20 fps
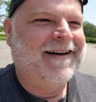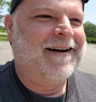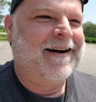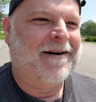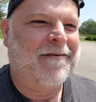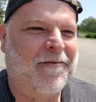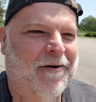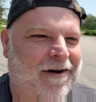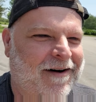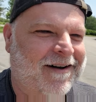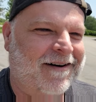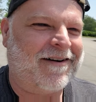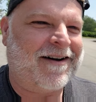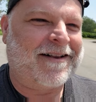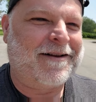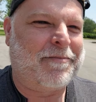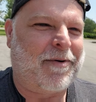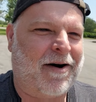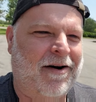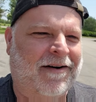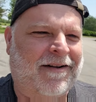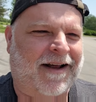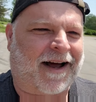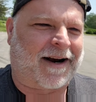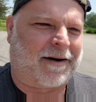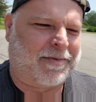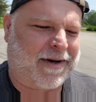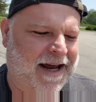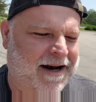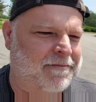I'm walking around the parking lot.
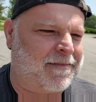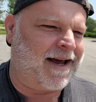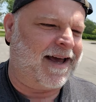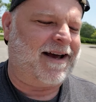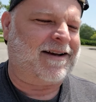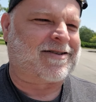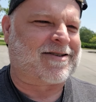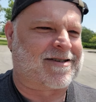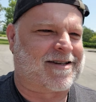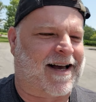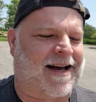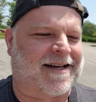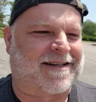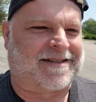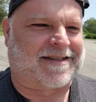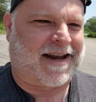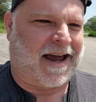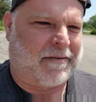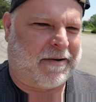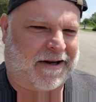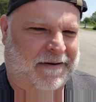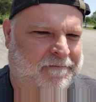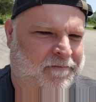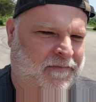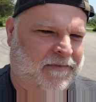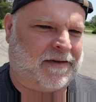I'm getting my exercise, damn it.